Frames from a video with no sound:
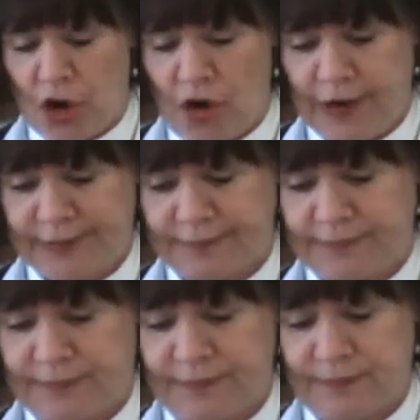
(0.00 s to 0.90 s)
are
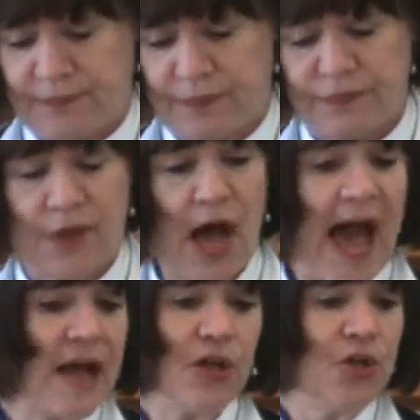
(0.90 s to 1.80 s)
gone. The
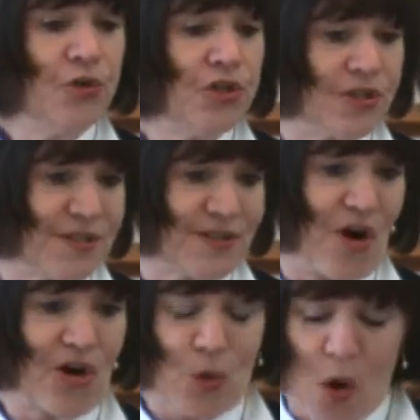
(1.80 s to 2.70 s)

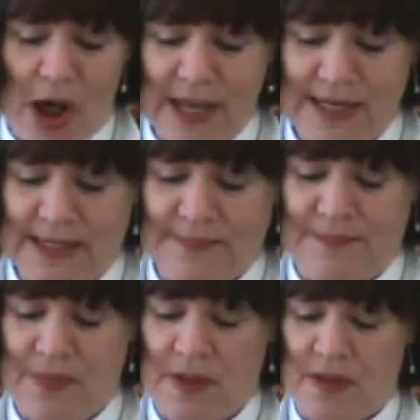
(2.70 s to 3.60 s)
hallelujahs are quieting.
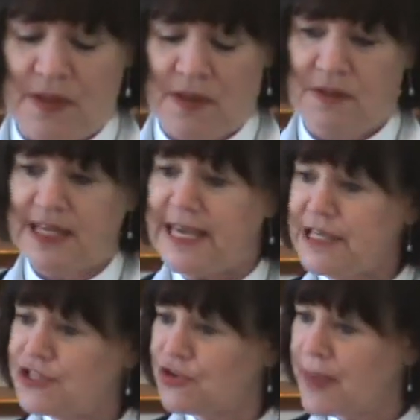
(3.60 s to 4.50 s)
The
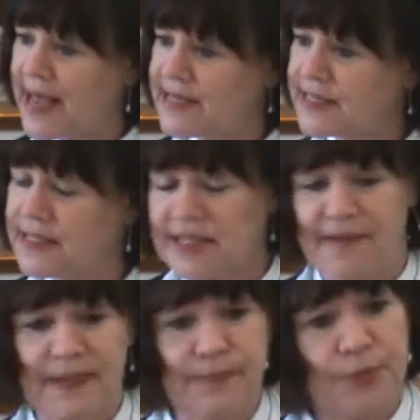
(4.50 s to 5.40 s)
Easter baskets
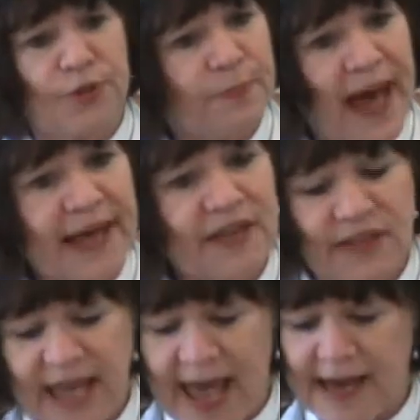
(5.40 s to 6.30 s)
have been put back
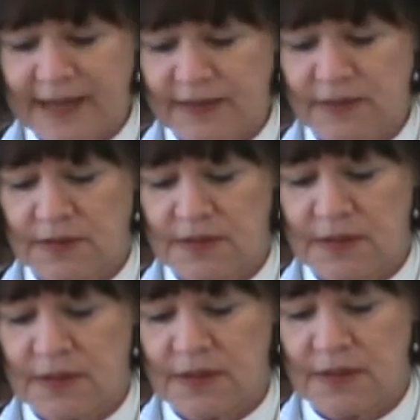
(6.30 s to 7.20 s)
in the attic.
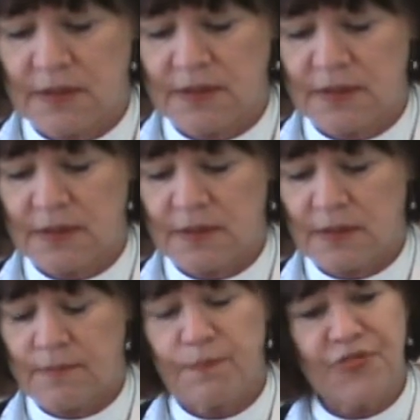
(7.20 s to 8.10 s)

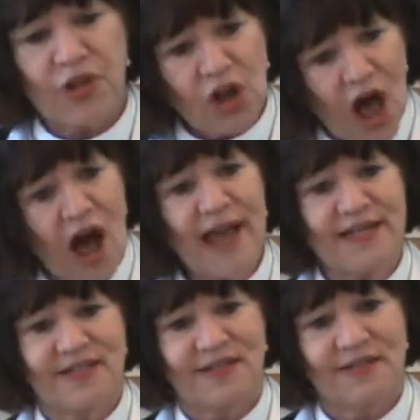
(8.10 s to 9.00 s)
But the
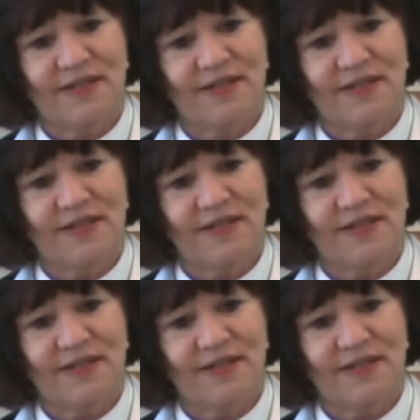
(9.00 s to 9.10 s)
light